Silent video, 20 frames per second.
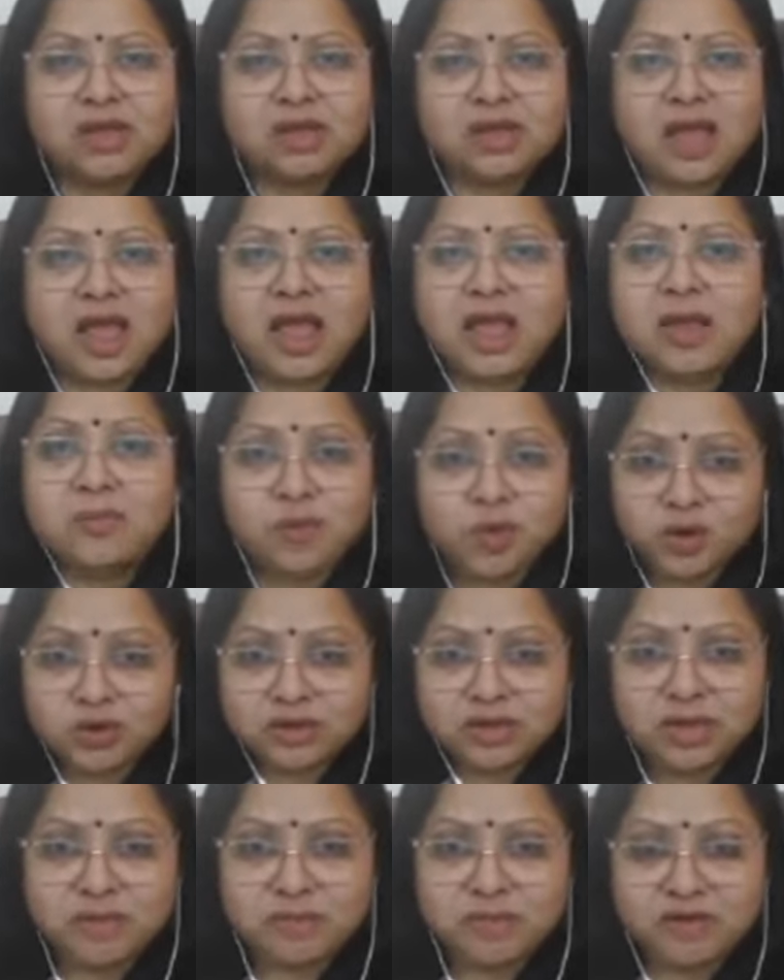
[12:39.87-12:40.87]
I am not
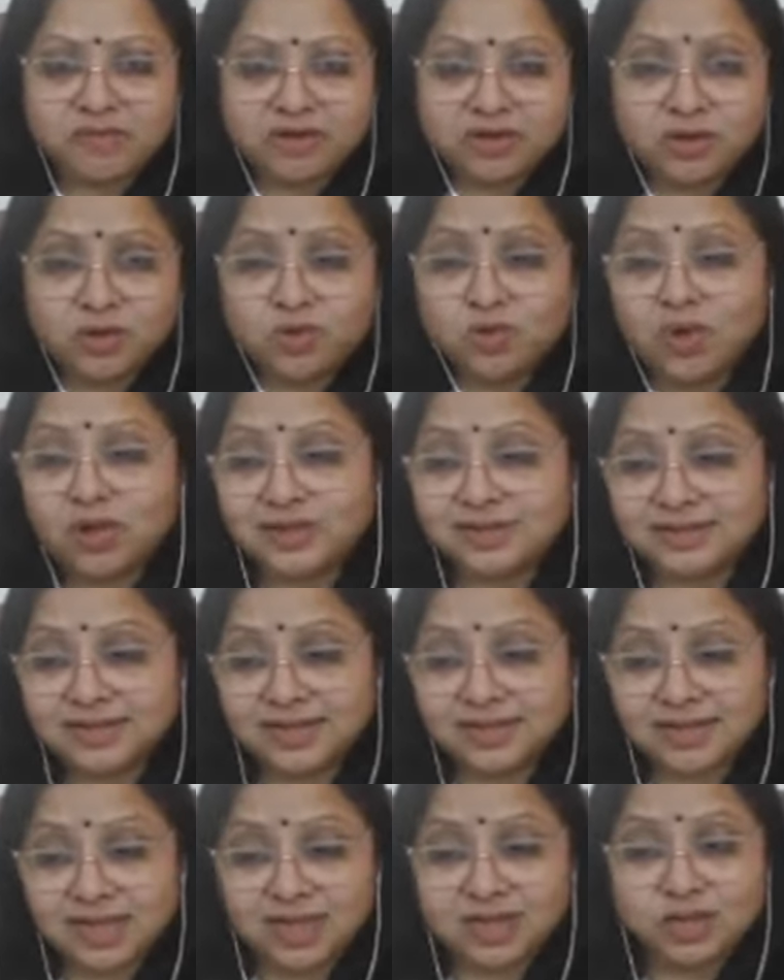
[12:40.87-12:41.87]
the power. You all say,
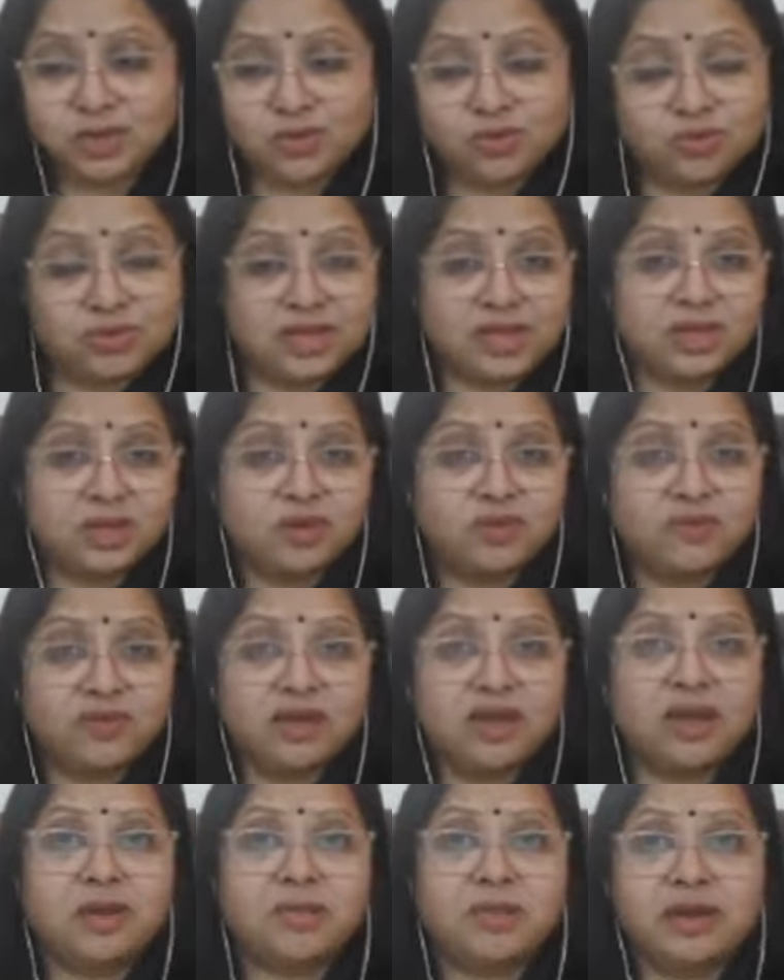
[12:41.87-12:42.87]
thank you,
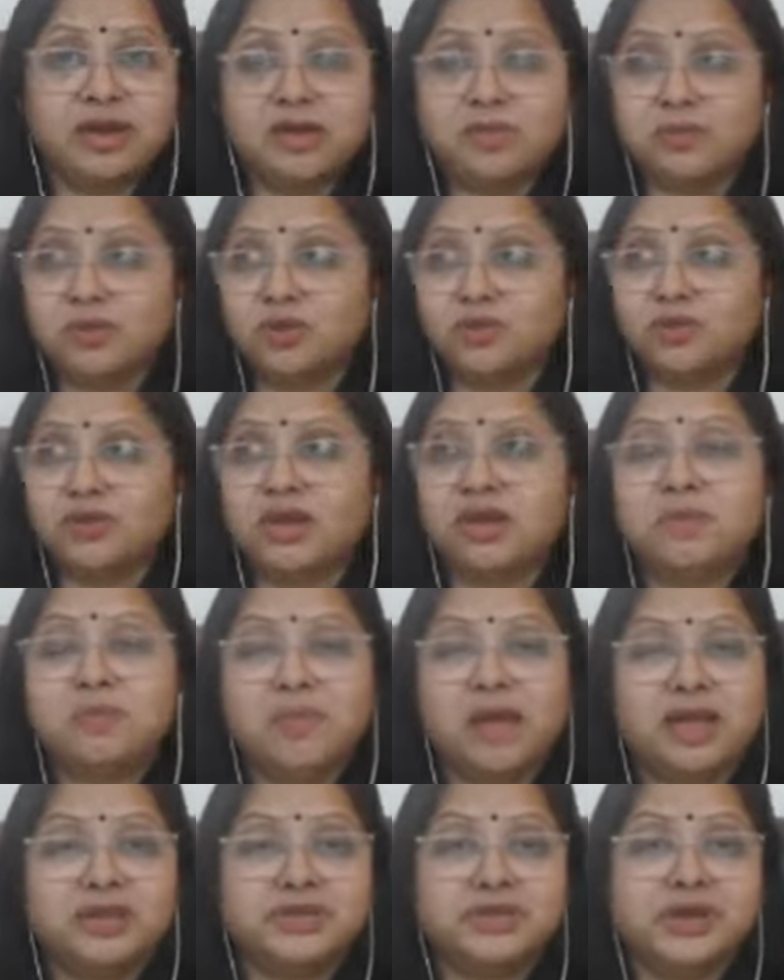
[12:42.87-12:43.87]
Veena madam, you did
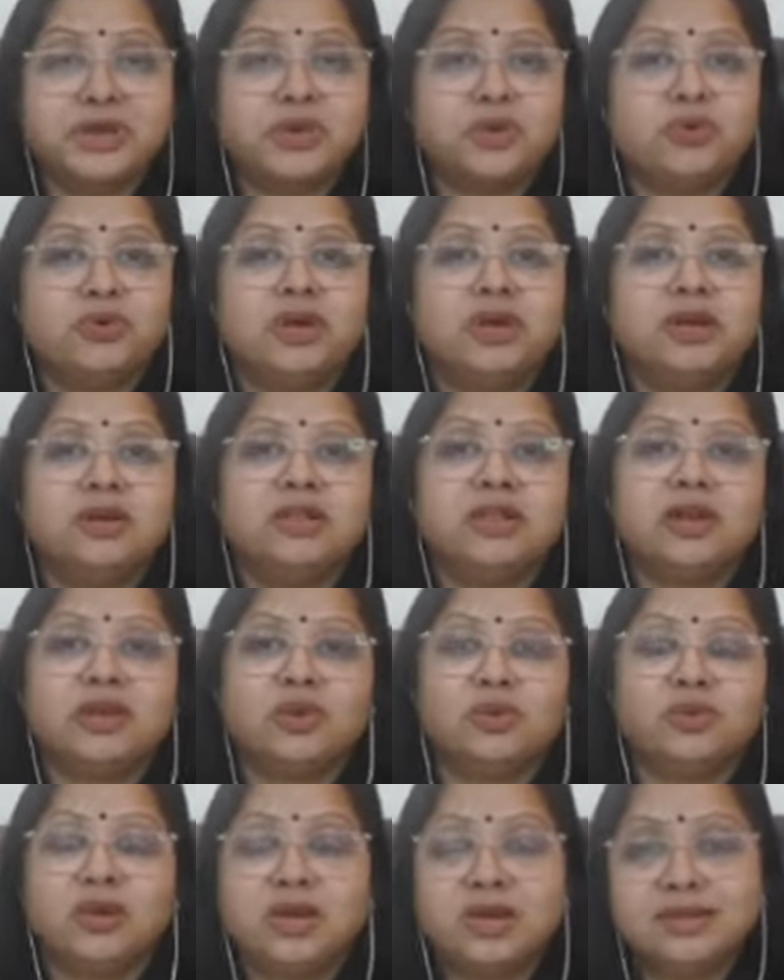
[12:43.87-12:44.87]
magic, you did that,
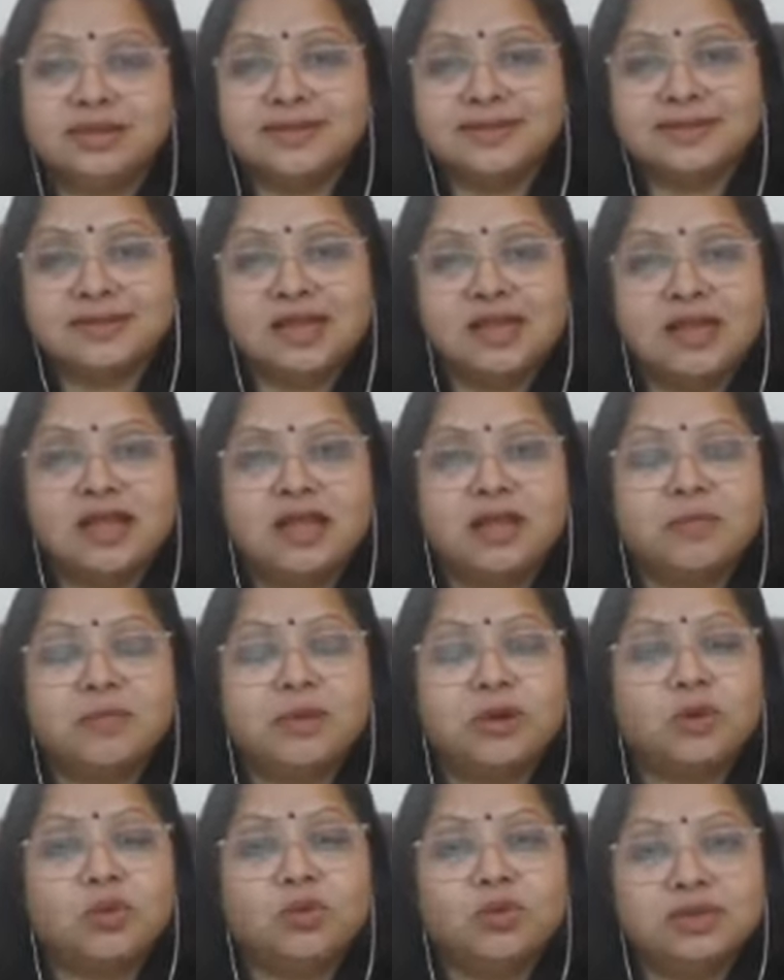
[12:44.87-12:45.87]
you did this.
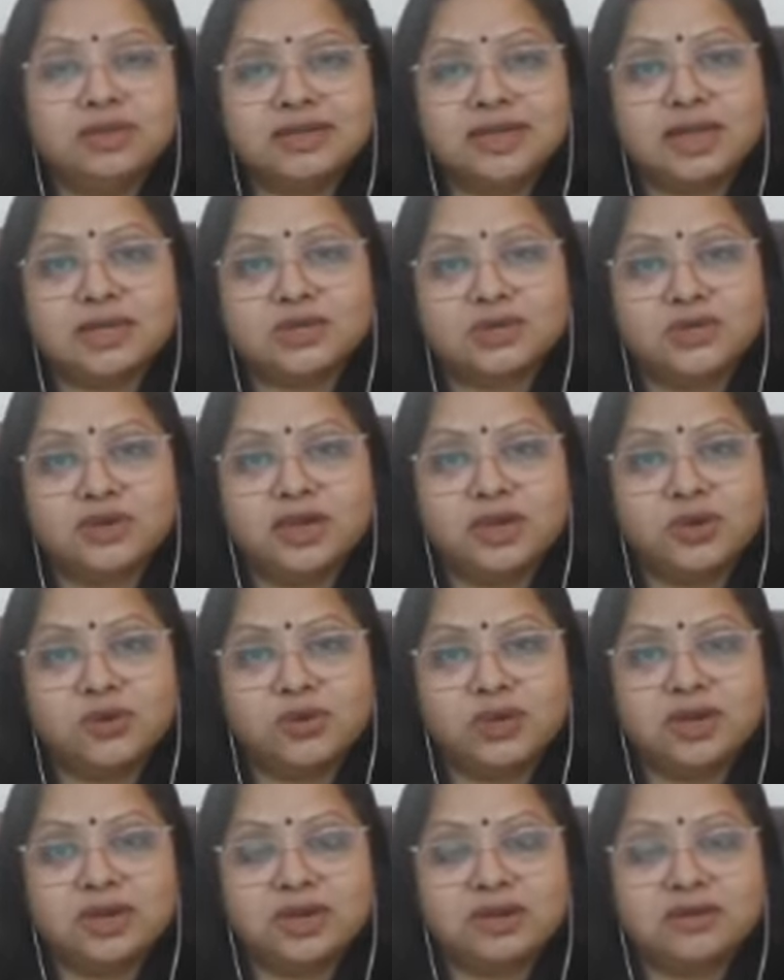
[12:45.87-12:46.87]
But who is actually
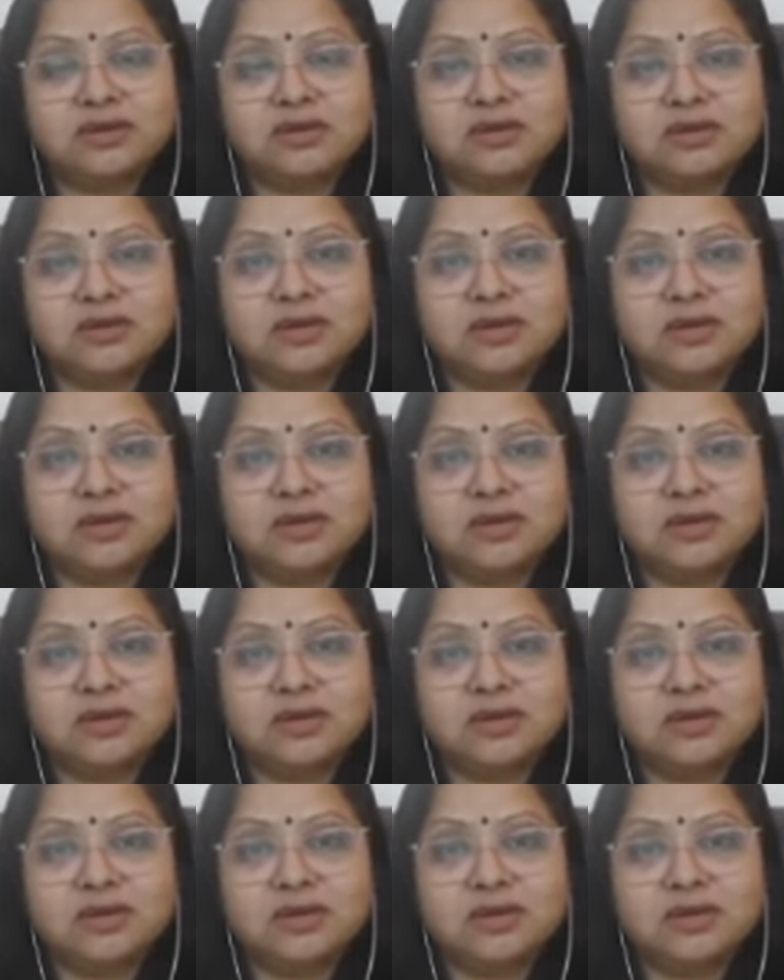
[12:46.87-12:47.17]
doing it?